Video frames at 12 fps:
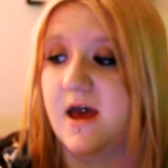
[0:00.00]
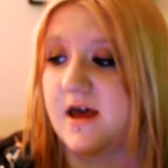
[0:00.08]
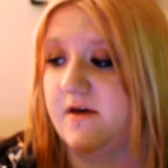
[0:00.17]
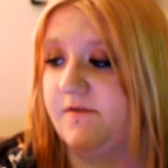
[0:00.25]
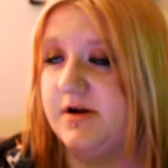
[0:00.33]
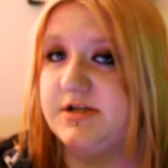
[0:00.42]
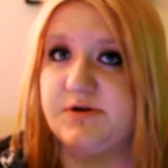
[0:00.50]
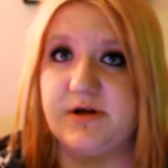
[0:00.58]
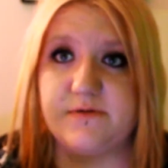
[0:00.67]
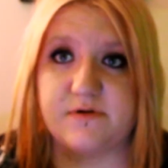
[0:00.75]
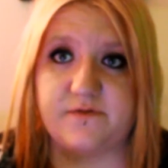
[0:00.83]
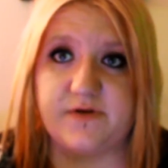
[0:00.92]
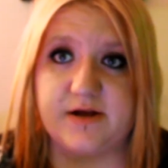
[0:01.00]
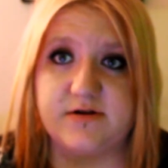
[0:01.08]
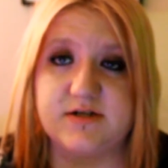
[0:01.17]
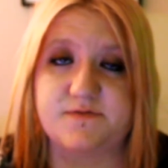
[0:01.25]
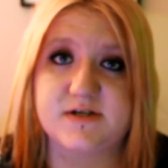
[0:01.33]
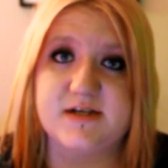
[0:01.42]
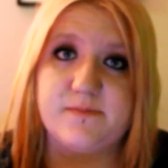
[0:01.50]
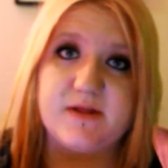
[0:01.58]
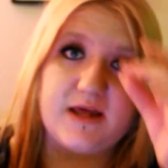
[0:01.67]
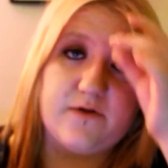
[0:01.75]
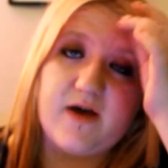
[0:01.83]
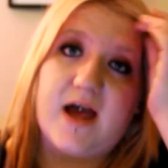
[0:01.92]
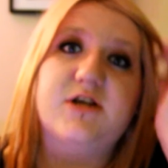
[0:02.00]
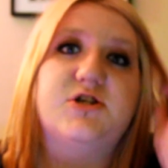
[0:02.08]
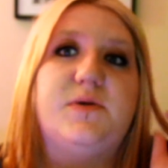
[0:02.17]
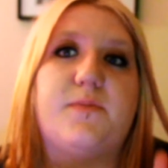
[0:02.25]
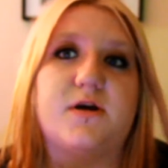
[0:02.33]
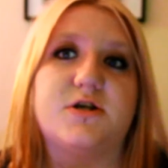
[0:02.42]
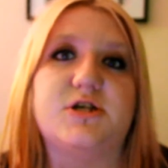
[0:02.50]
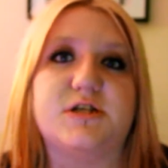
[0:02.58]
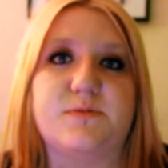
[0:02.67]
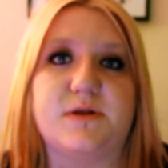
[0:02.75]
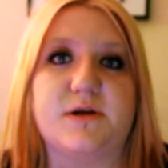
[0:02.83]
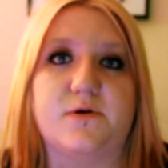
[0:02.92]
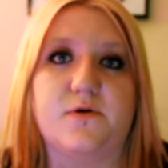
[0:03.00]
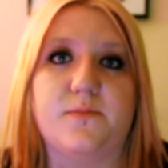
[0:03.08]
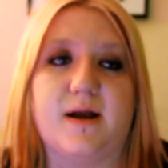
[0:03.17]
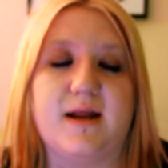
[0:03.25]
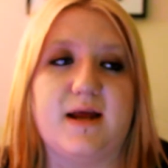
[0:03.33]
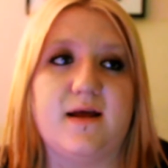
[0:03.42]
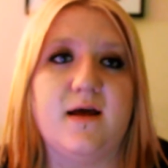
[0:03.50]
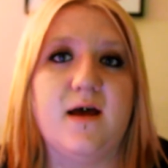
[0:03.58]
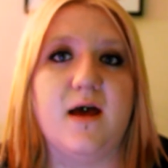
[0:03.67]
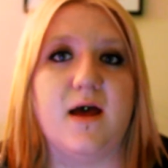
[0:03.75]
If you're doing reviews for something you've actually purchased with your own money,